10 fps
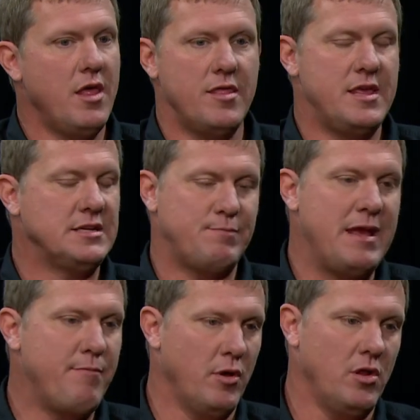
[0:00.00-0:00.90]
These
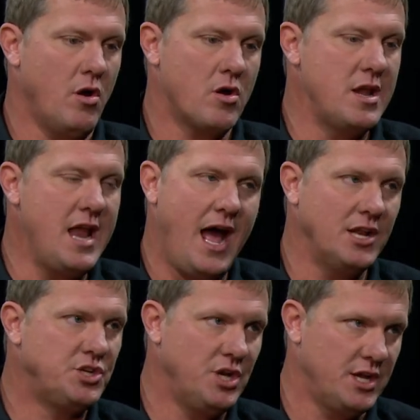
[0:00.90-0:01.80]
people are
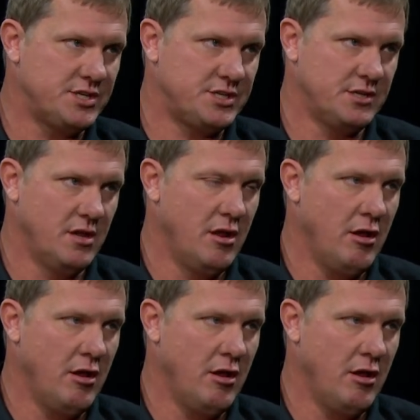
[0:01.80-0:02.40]
not just